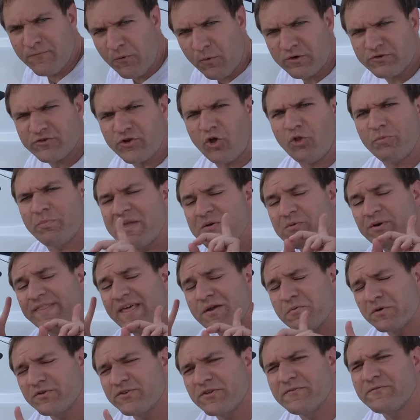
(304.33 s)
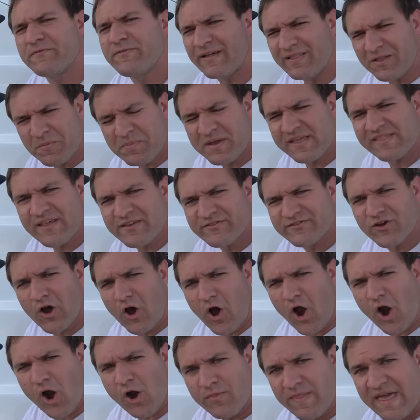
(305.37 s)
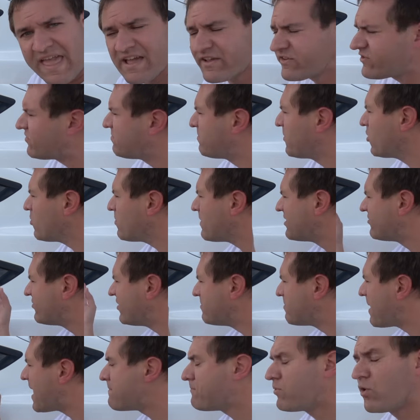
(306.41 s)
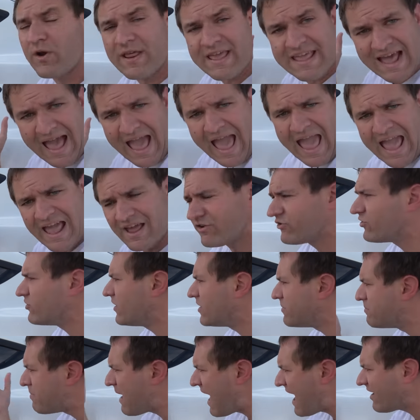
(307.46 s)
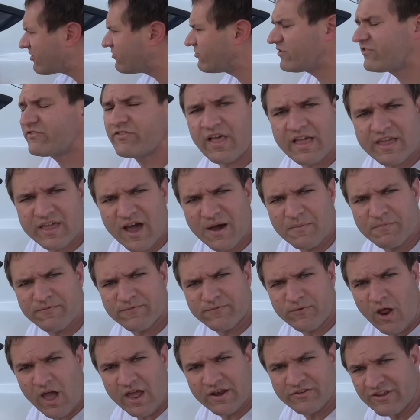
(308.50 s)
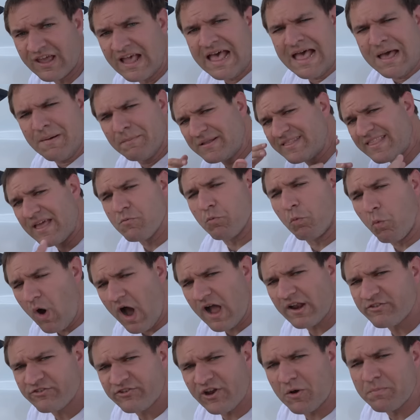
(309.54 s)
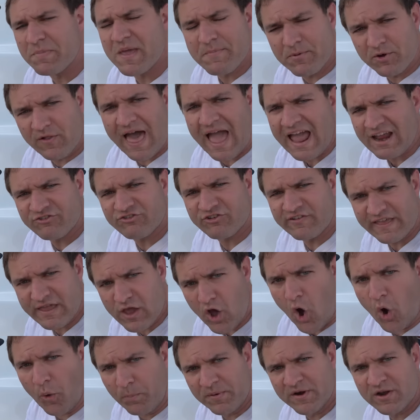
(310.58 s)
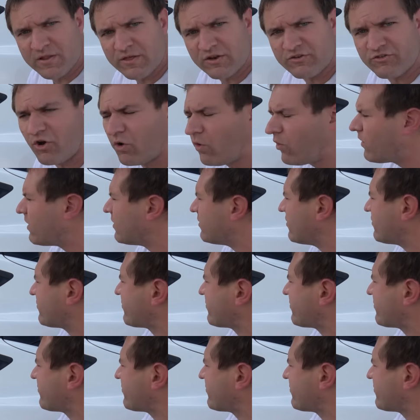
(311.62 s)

Ford told me when they were developing this car, they experimented by putting a handle in back, just like up front, but they watched how people actually opened the door and